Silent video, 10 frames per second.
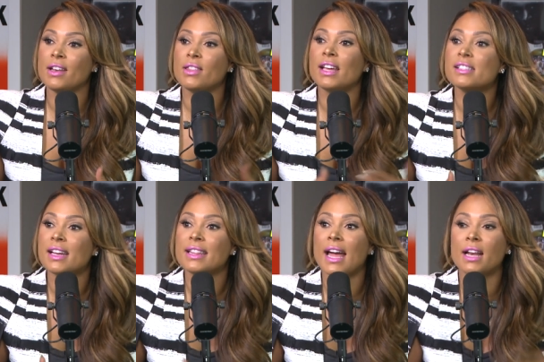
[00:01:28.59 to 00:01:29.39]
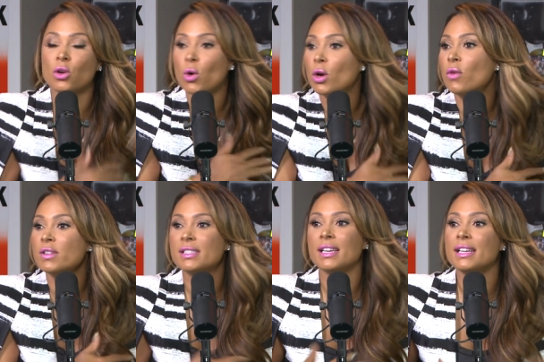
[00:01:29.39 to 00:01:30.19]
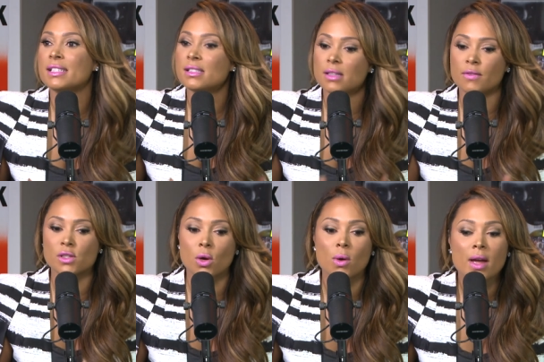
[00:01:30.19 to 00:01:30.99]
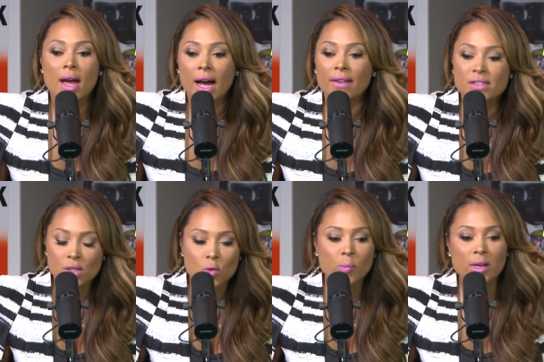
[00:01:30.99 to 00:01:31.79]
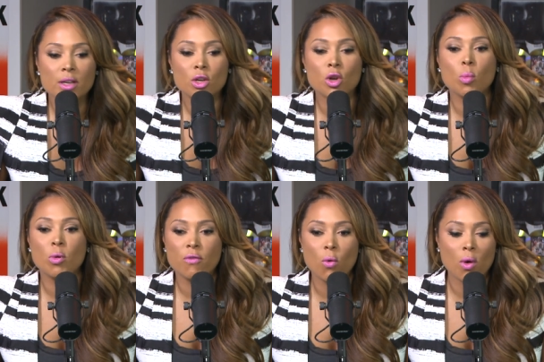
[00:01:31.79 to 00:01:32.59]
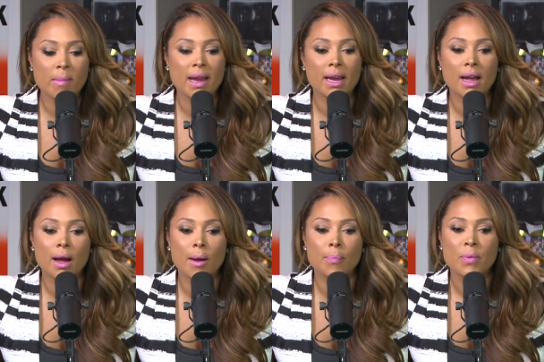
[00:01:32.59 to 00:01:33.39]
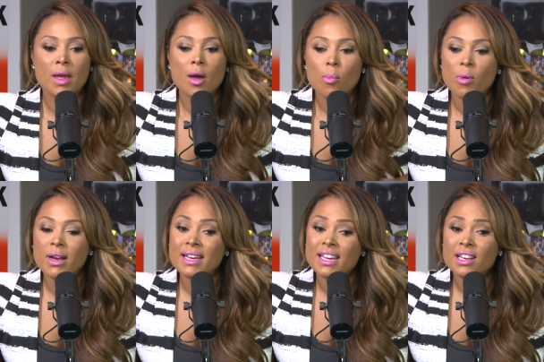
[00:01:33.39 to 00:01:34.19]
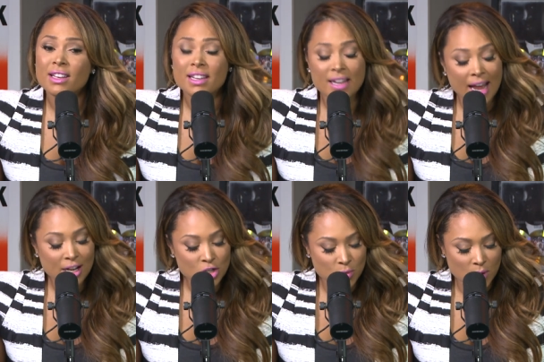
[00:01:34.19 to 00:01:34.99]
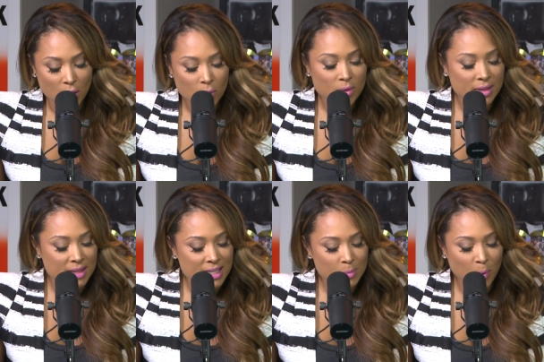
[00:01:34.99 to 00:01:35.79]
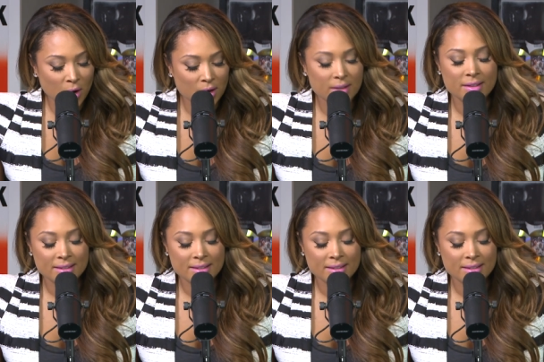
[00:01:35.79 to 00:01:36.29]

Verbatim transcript: and things like that and going overseas and stuff. So I've still been, you know, performing um, but in as you know, this part